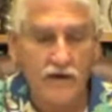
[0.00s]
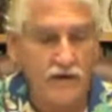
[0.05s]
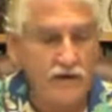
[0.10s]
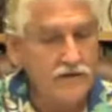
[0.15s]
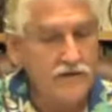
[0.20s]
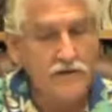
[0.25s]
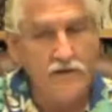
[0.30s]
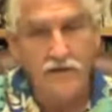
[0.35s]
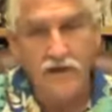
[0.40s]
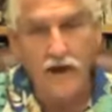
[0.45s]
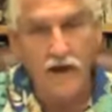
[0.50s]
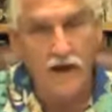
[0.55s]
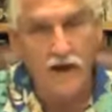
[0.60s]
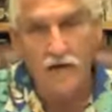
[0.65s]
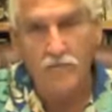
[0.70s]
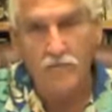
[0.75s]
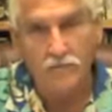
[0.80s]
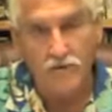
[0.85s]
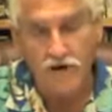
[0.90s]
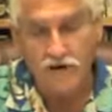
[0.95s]
easy to
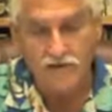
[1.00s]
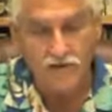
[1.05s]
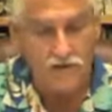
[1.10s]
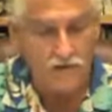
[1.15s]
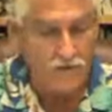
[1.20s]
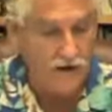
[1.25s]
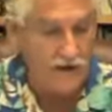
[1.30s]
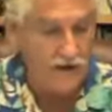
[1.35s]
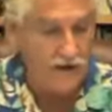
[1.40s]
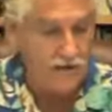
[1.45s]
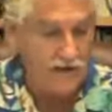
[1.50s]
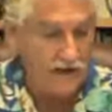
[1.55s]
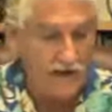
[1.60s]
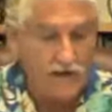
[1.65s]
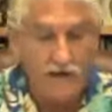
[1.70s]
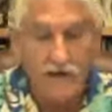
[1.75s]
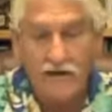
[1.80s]
help resurrect that.